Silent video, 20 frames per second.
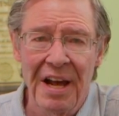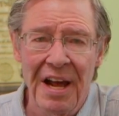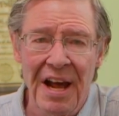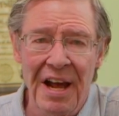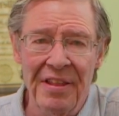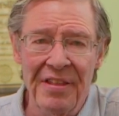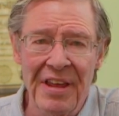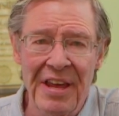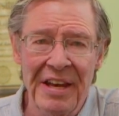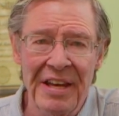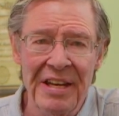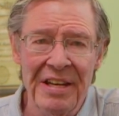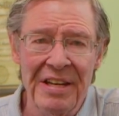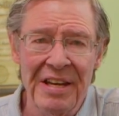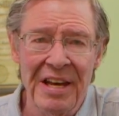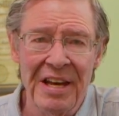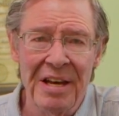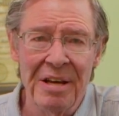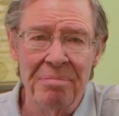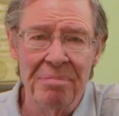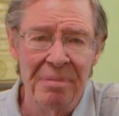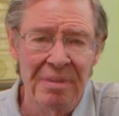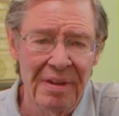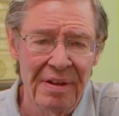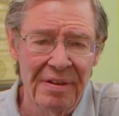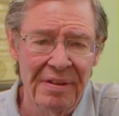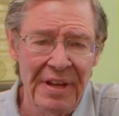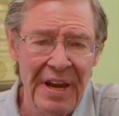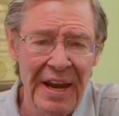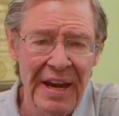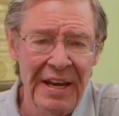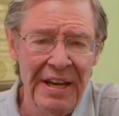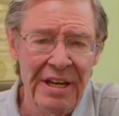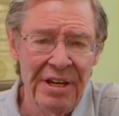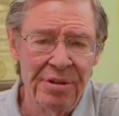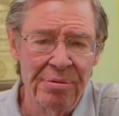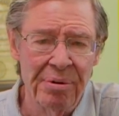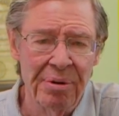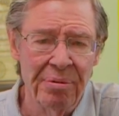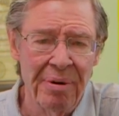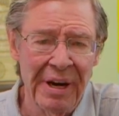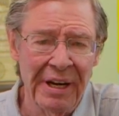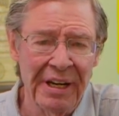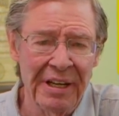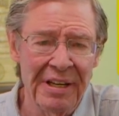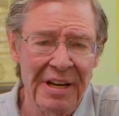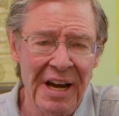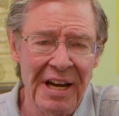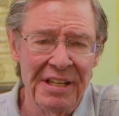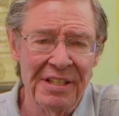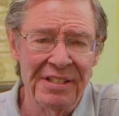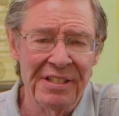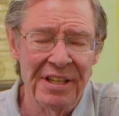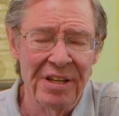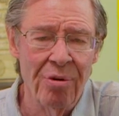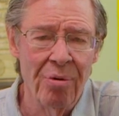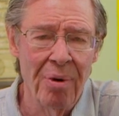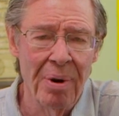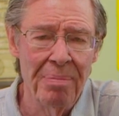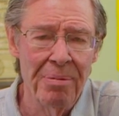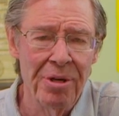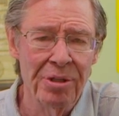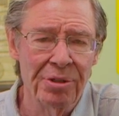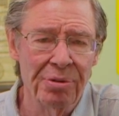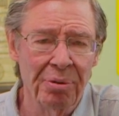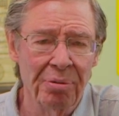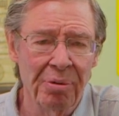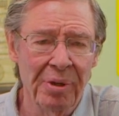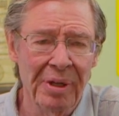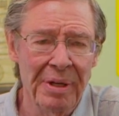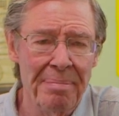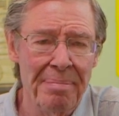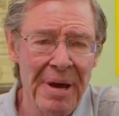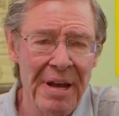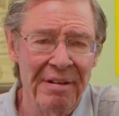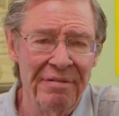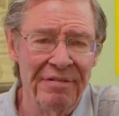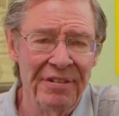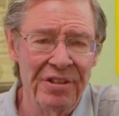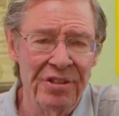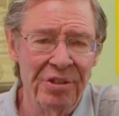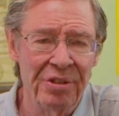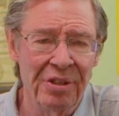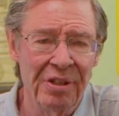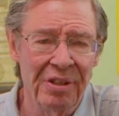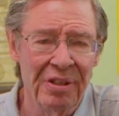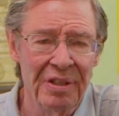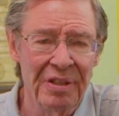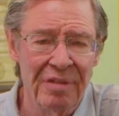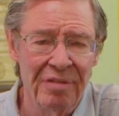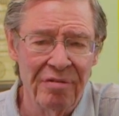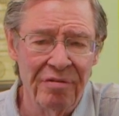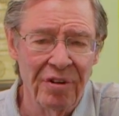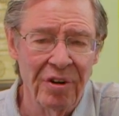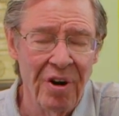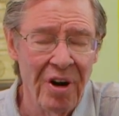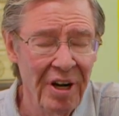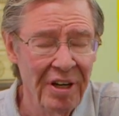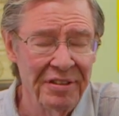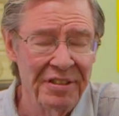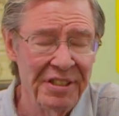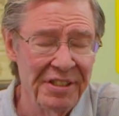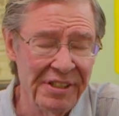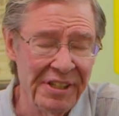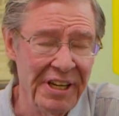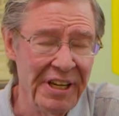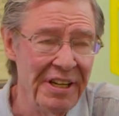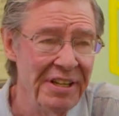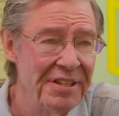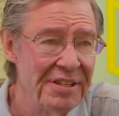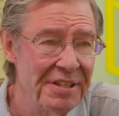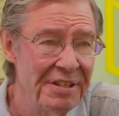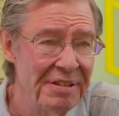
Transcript: And then in the 80s, we recognized that hormones were really beneficial for heart disease,